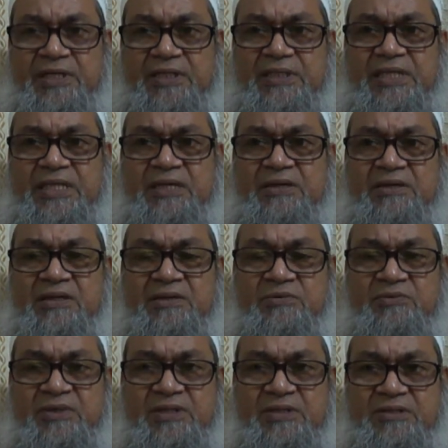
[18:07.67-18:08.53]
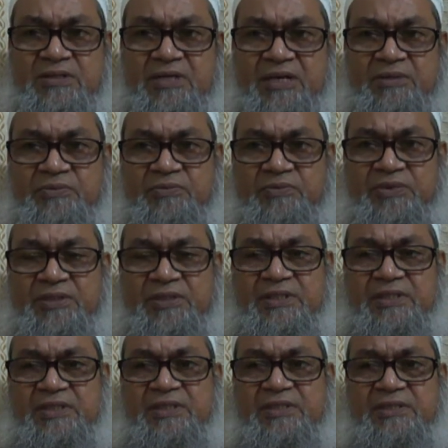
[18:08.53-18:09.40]
They will trap with
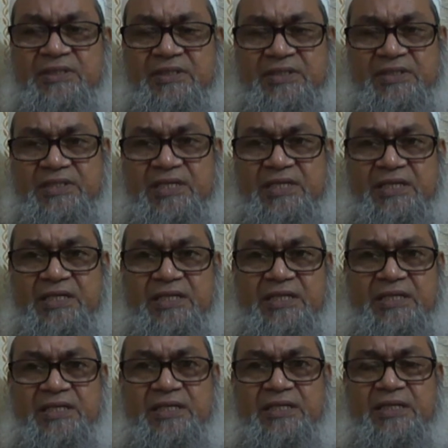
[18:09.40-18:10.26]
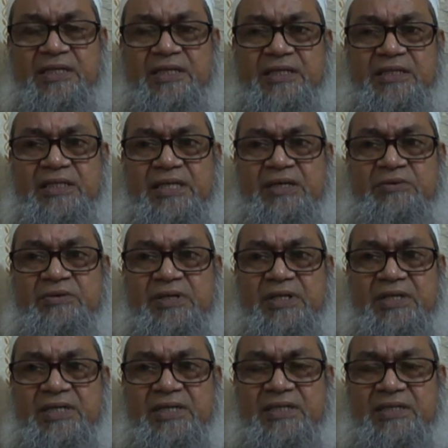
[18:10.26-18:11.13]
the tetracycline. They
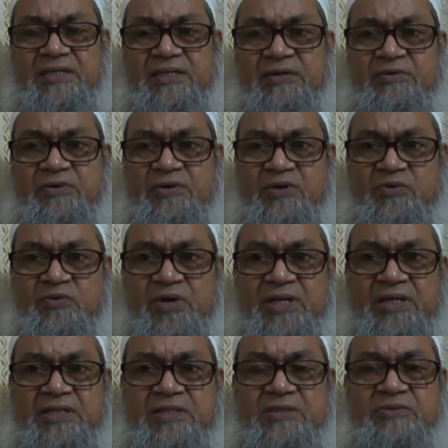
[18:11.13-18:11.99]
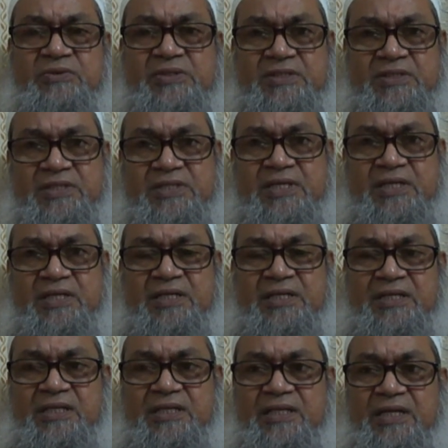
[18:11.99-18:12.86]
will coalesce with
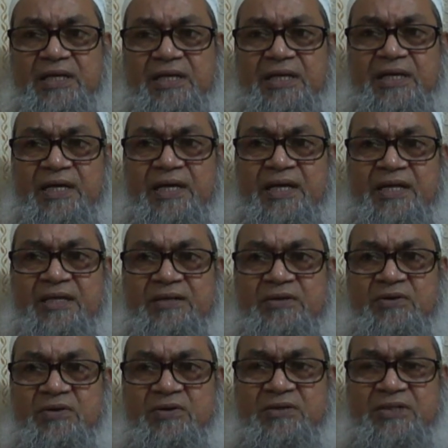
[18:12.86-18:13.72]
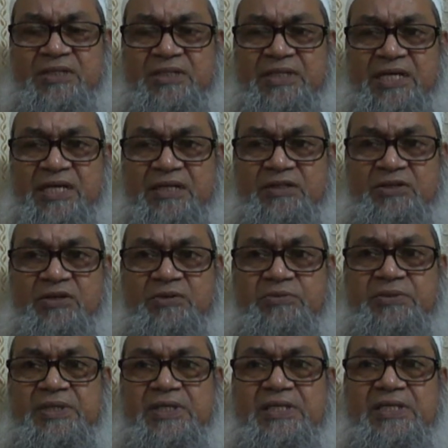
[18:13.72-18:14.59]
tetracycline and causes
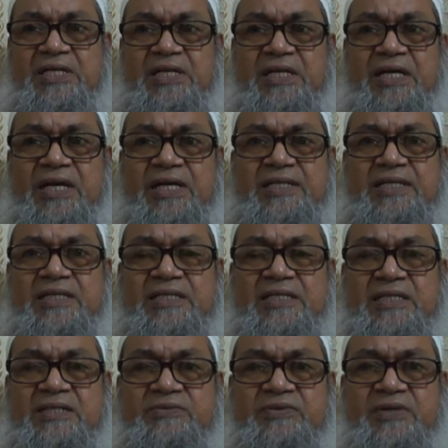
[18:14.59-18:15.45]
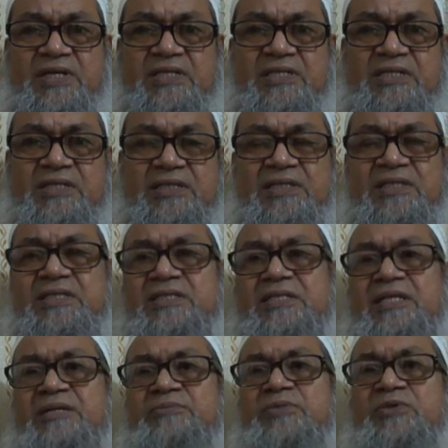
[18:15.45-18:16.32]
adsorption and interferes
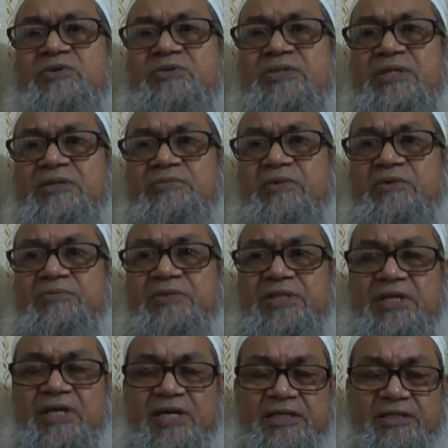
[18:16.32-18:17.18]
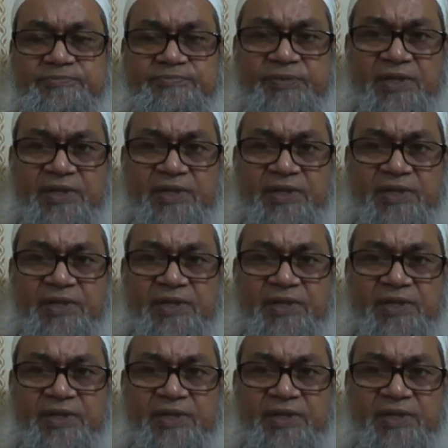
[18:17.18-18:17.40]
its absorption from the gut.